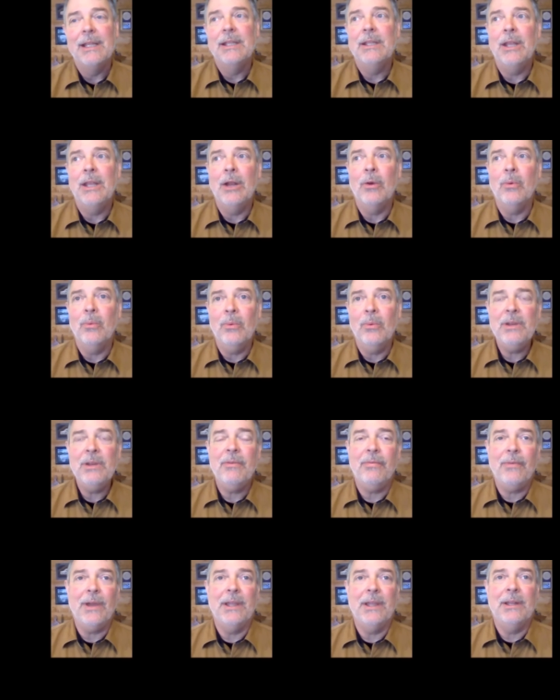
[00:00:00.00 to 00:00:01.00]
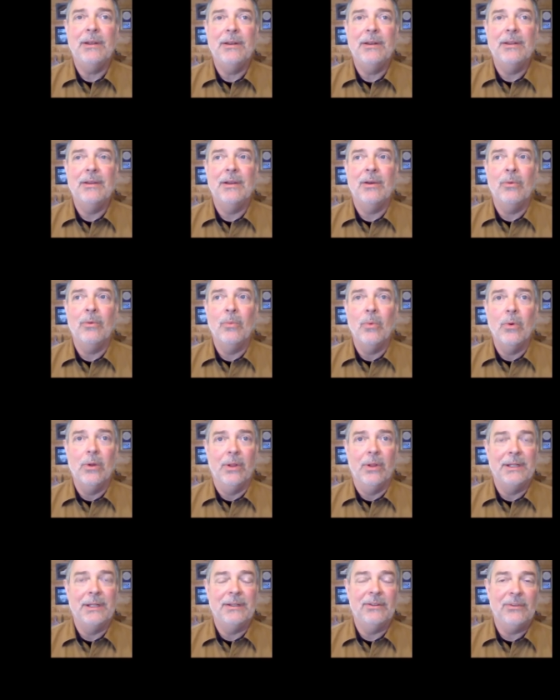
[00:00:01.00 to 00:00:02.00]
when you fight a war
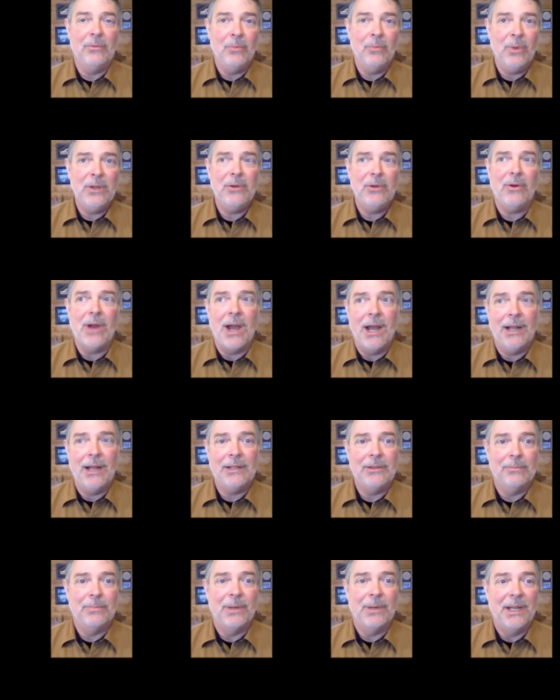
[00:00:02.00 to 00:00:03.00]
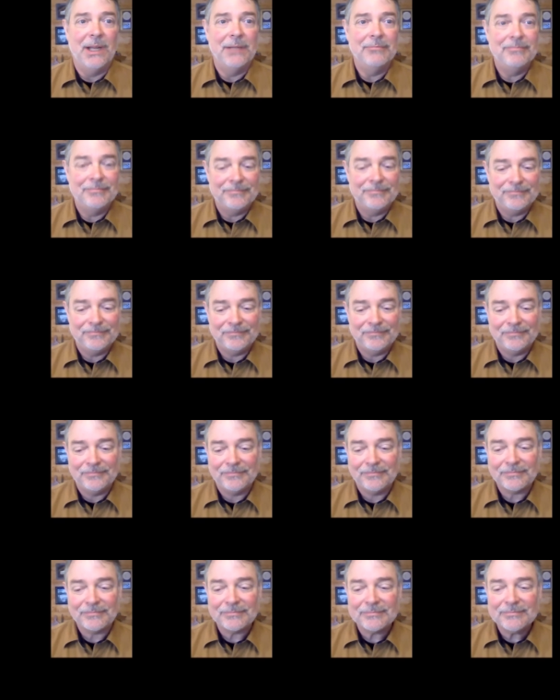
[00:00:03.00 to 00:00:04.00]
like this and when you're occupied,
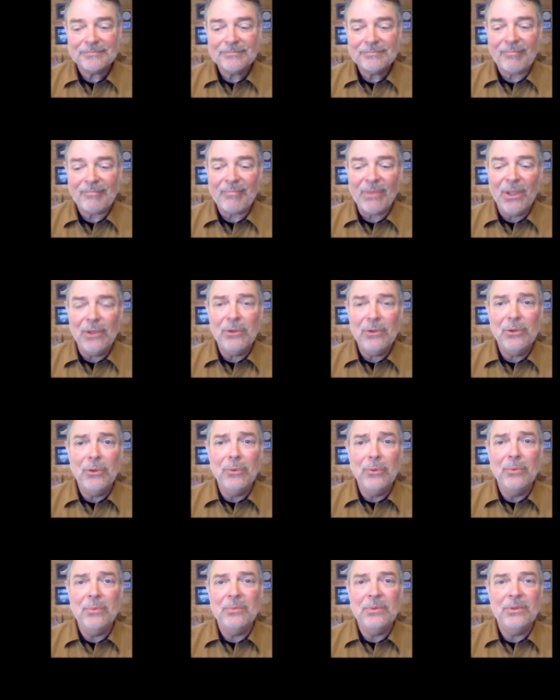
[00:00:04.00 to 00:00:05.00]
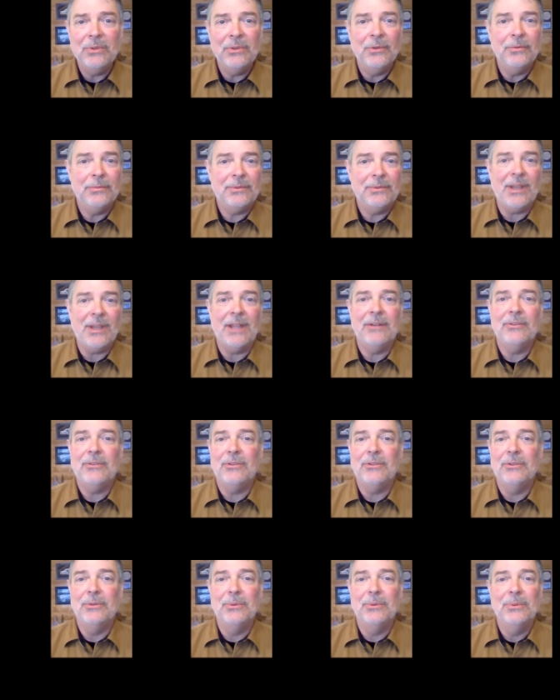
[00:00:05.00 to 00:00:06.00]
you tend
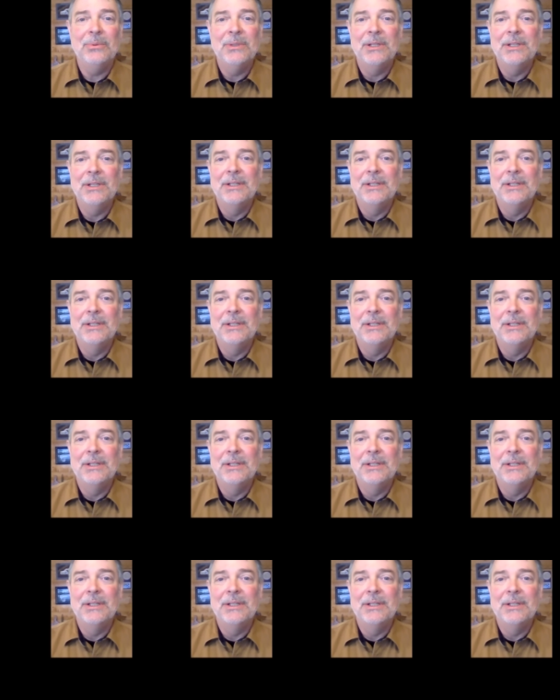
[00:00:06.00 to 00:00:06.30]
to